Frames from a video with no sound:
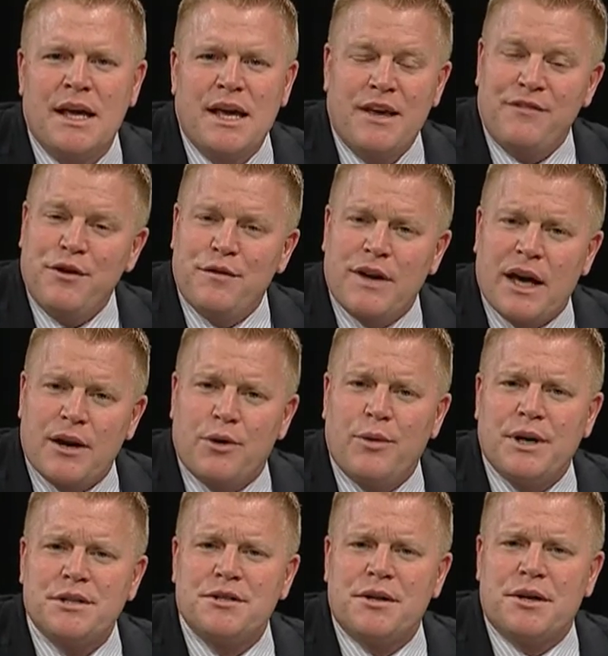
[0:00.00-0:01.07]
If you've got a
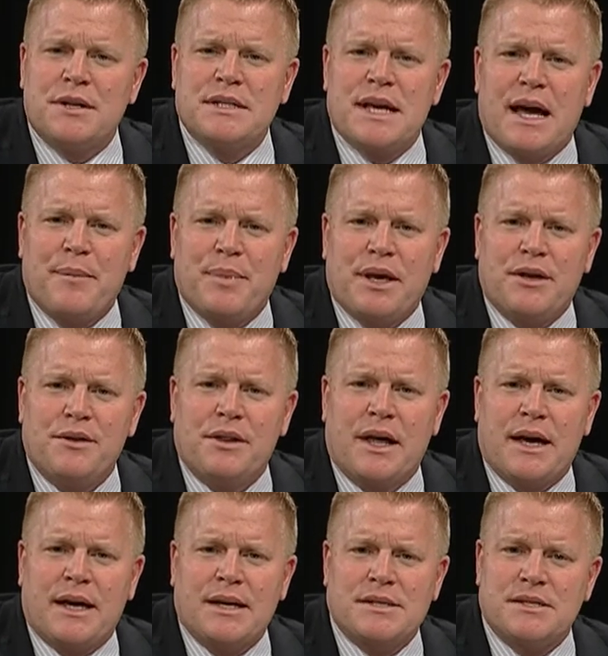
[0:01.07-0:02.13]
question or a topic you'd
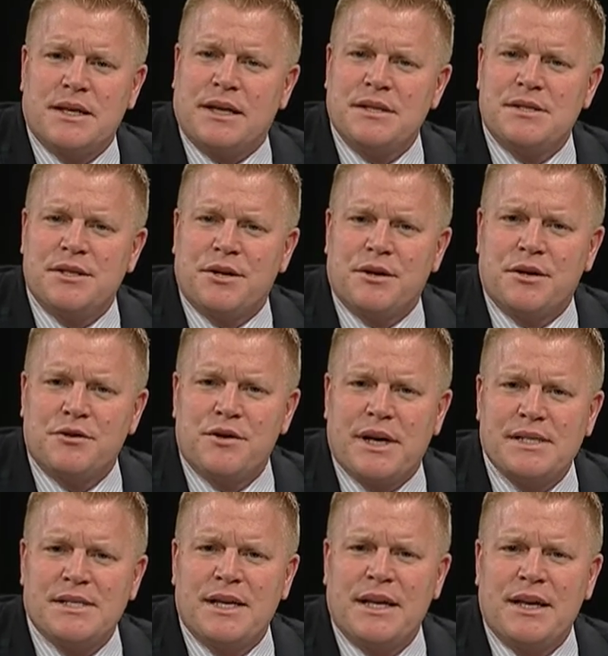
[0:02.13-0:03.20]
like us to consider
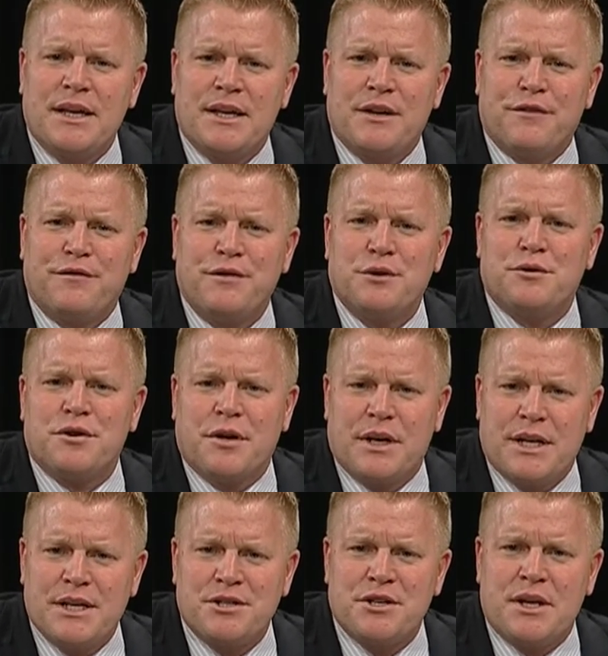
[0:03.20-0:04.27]
addressing in a future
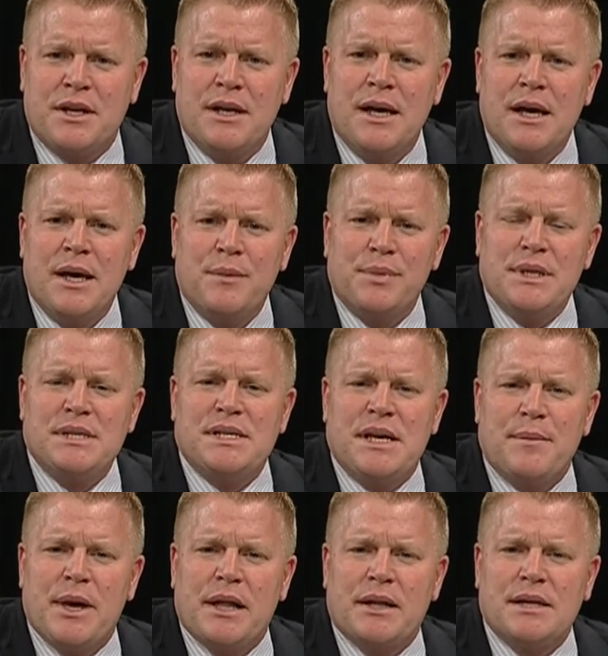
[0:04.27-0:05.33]
edition, please
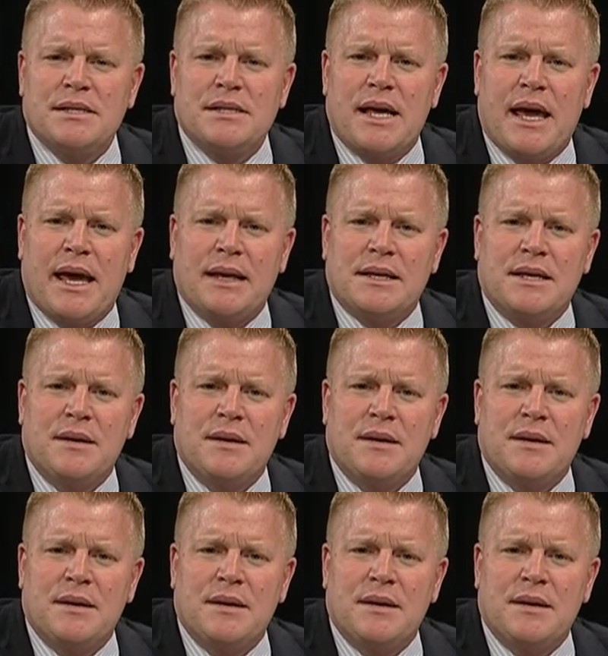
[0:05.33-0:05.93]
email us at